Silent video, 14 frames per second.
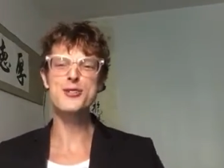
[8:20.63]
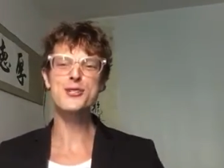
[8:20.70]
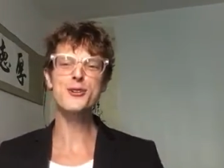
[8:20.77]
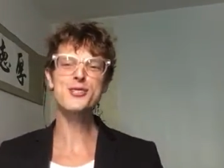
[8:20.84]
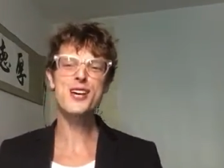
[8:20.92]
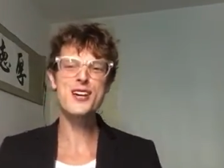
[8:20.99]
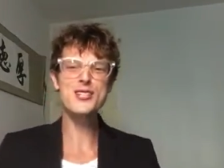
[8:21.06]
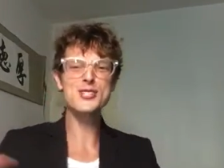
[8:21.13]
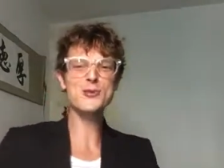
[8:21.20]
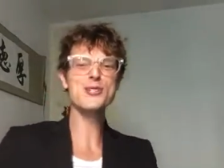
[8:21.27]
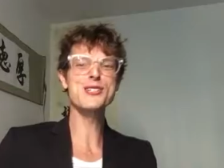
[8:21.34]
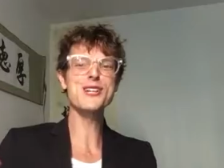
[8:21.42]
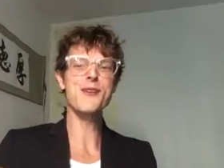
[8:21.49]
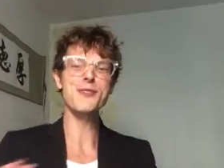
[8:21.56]
So let's kind of
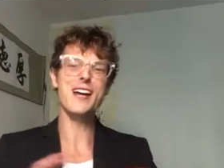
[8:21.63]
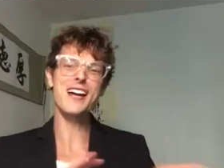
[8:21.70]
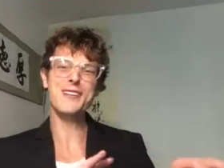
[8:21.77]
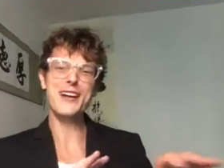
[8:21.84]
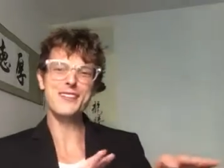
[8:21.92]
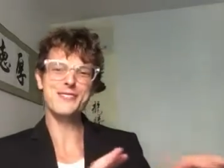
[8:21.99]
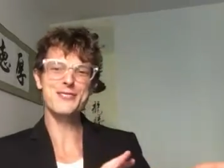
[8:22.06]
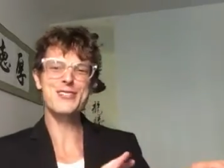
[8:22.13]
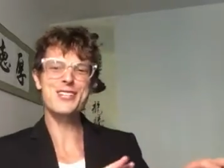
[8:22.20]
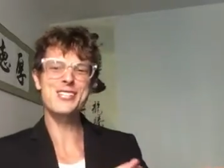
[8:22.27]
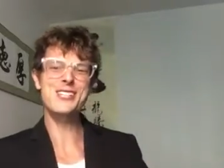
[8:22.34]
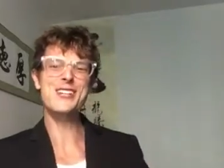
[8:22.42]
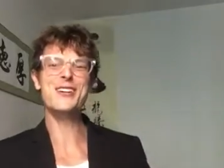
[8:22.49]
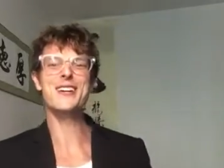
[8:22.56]
switch it up. We got like really
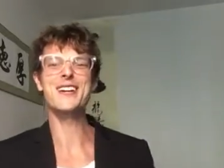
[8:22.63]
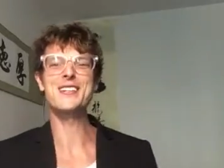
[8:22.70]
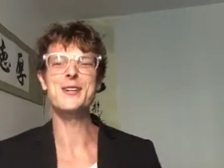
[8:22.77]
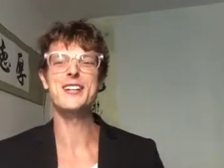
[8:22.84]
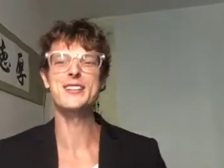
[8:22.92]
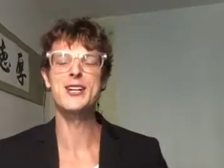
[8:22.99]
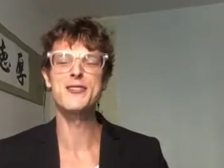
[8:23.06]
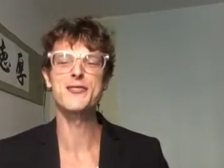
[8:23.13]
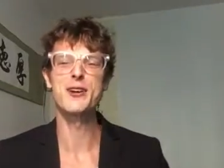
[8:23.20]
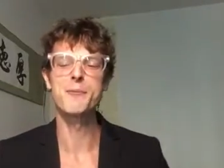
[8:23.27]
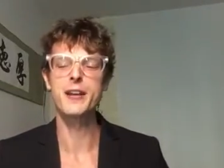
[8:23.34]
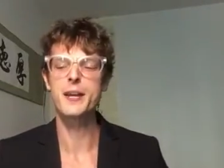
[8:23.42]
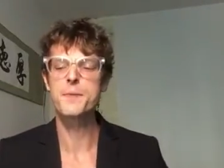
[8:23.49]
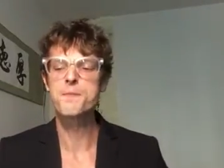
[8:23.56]
serious right there for
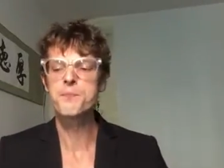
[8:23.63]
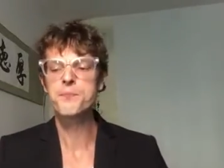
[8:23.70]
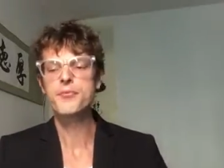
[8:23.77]
a minute.